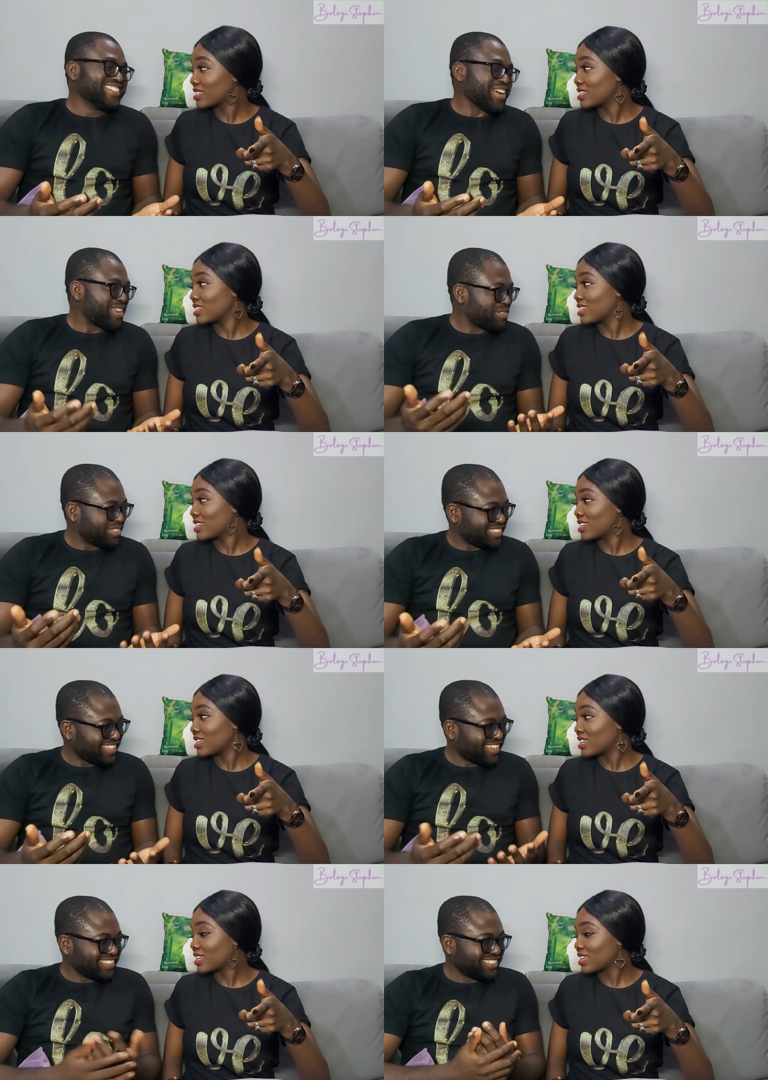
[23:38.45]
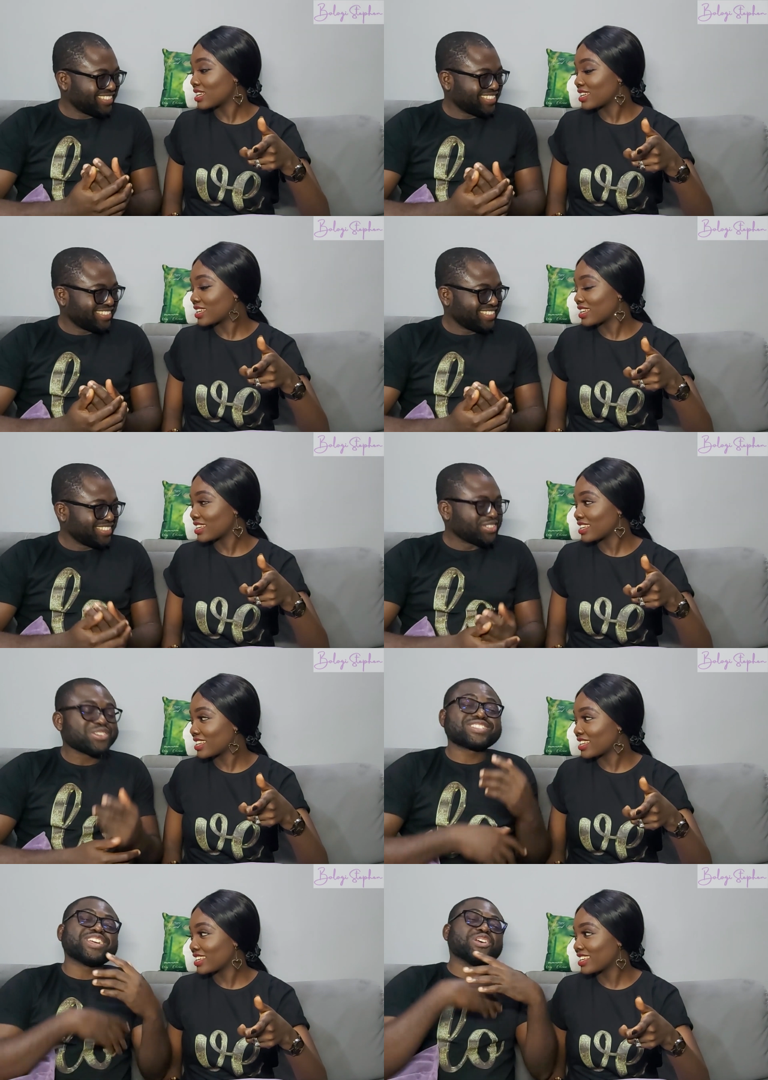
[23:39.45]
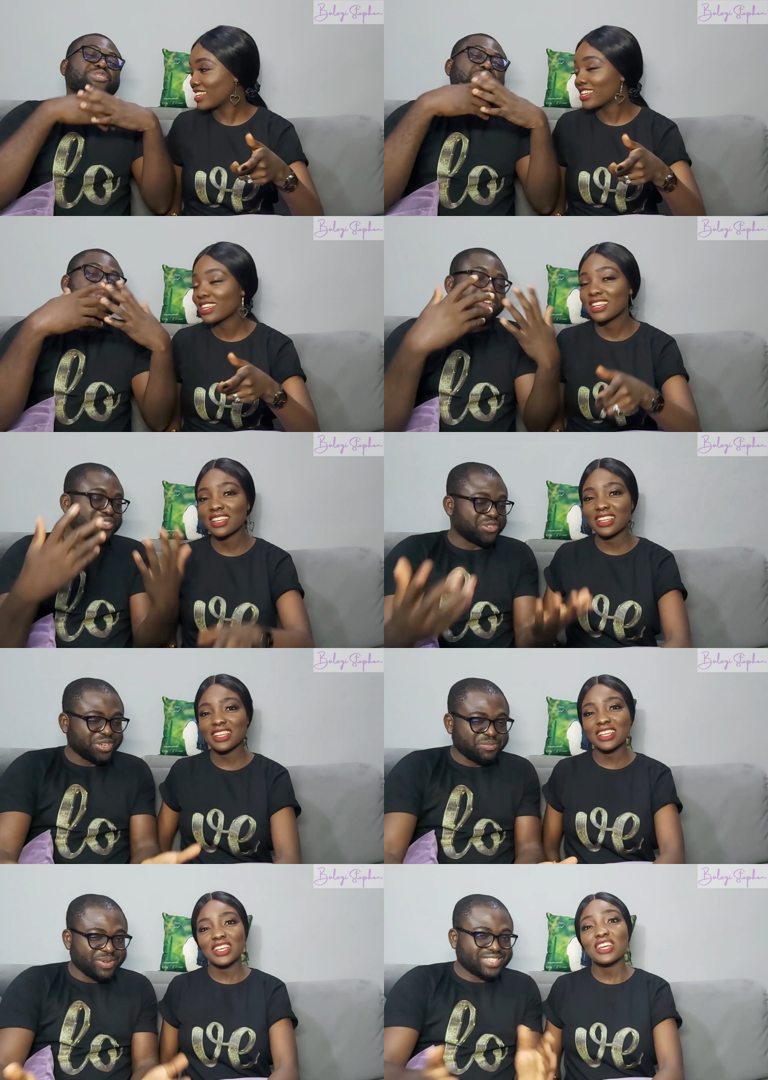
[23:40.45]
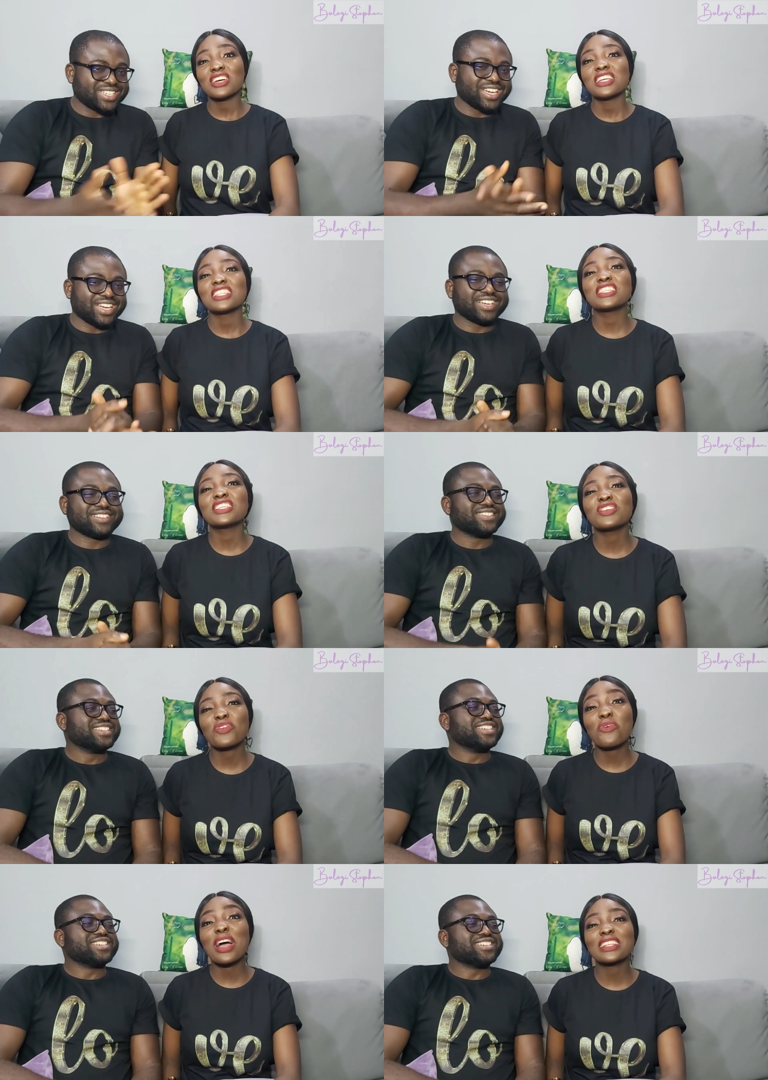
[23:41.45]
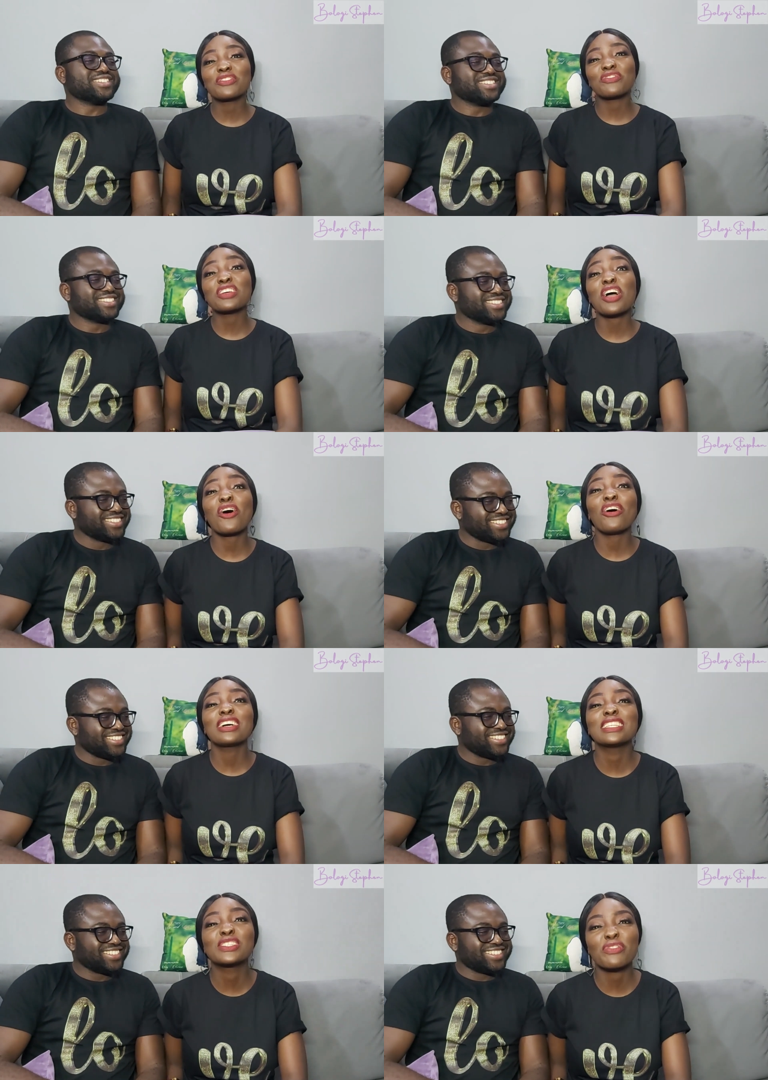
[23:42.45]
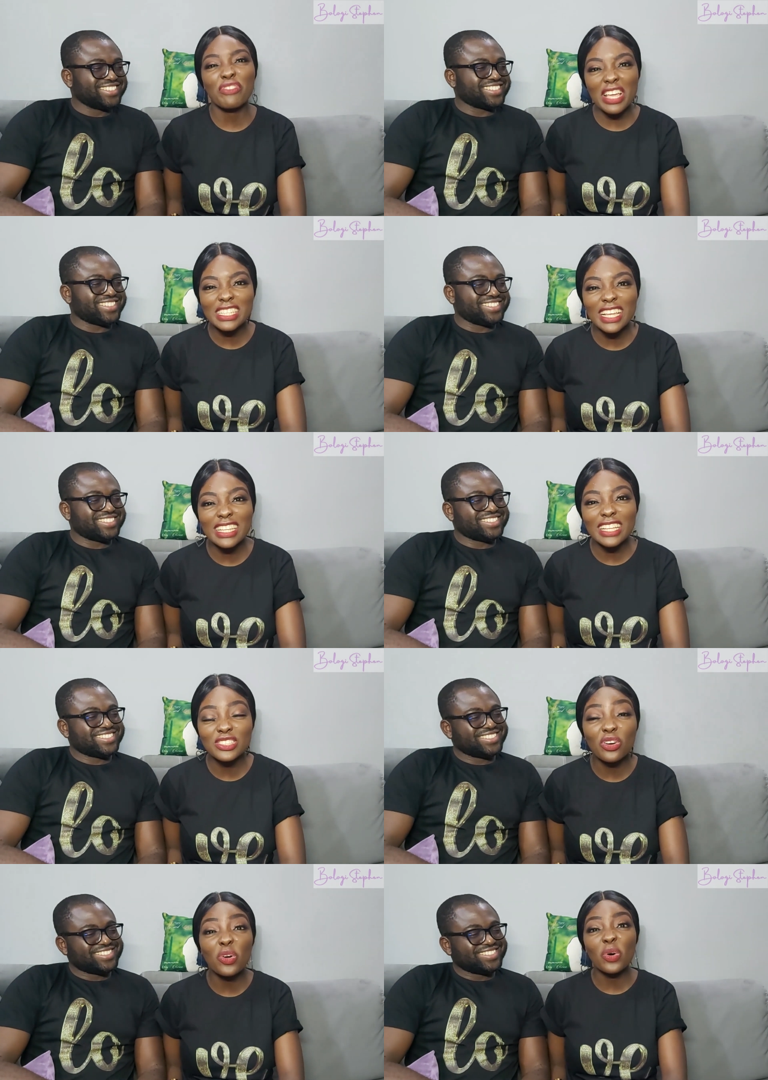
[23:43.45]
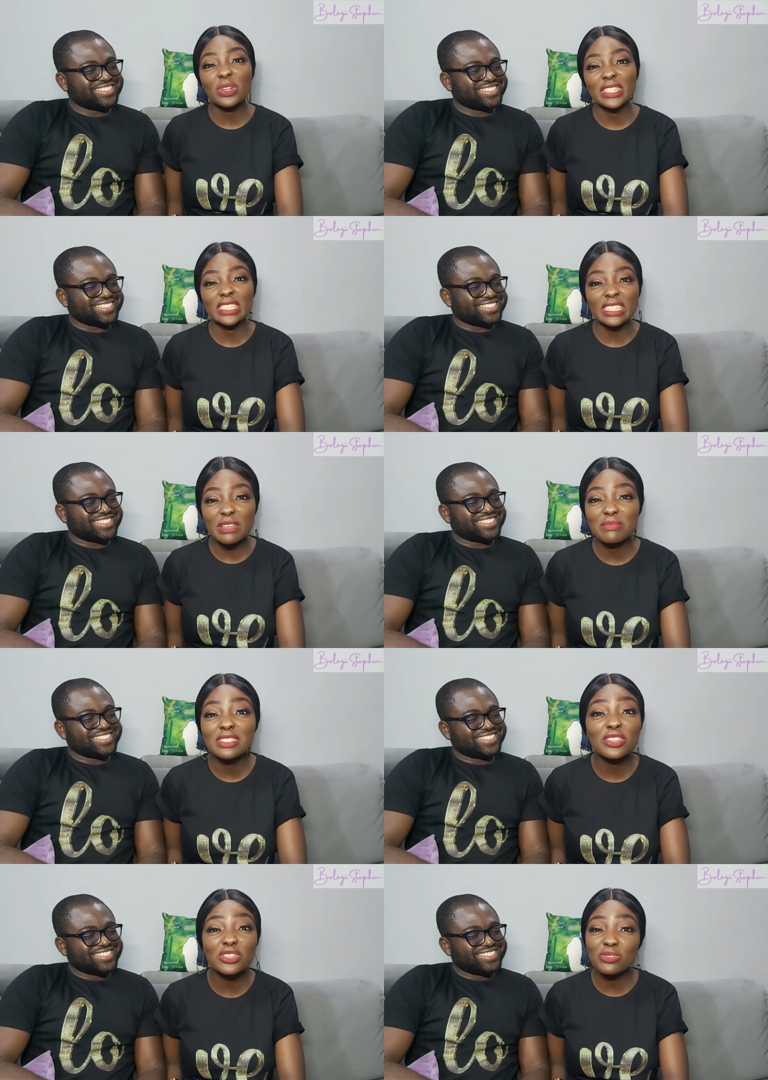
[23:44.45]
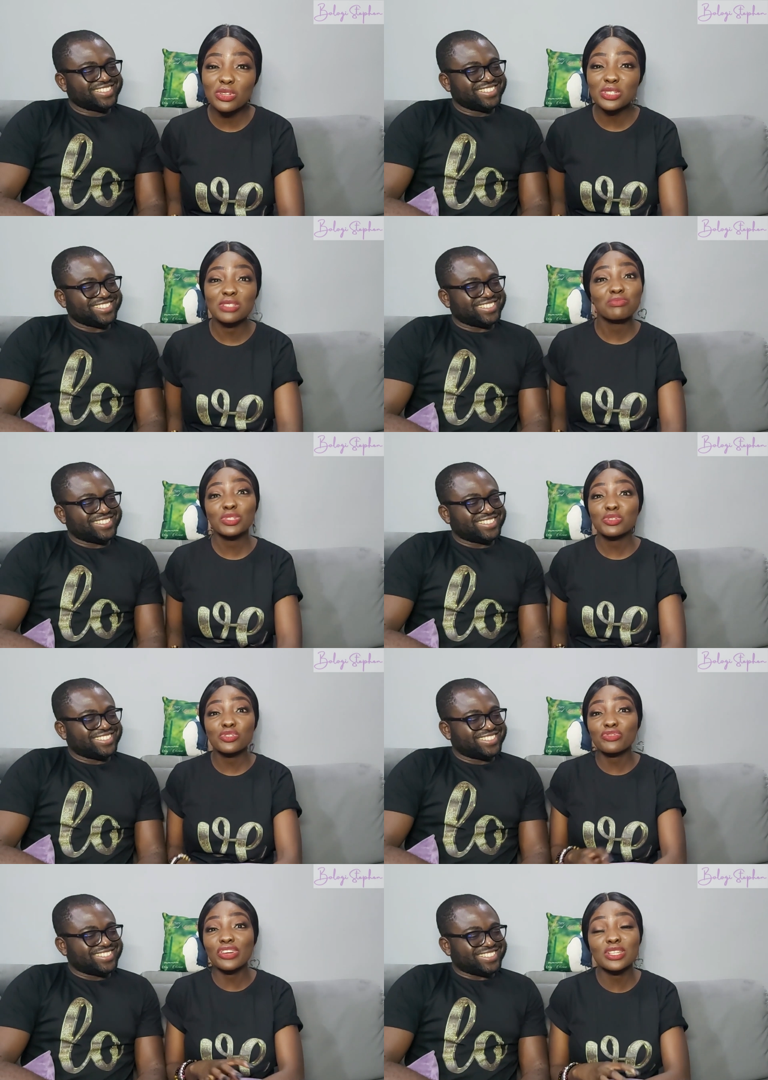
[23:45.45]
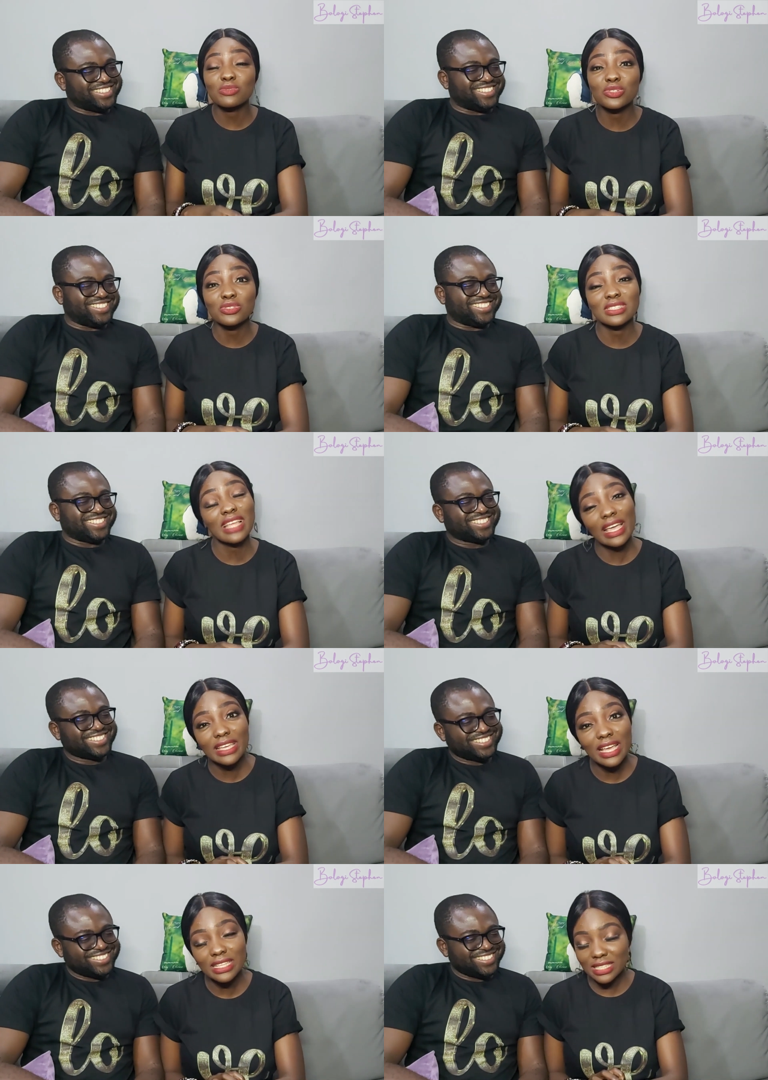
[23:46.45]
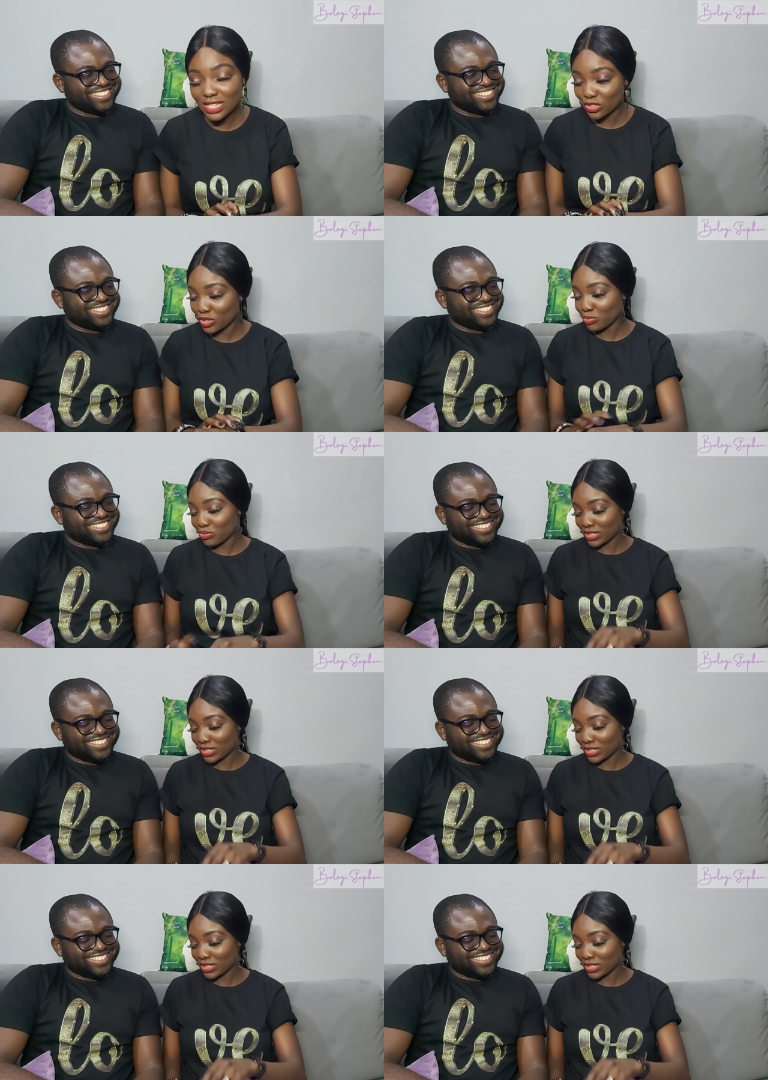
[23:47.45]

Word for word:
Speaker 1: I don't understand. Just tell us who you enjoyed better.
Speaker 2: Who are the all his friends that I did not call his name? He doesn't want to be friends between ten years. Let's just put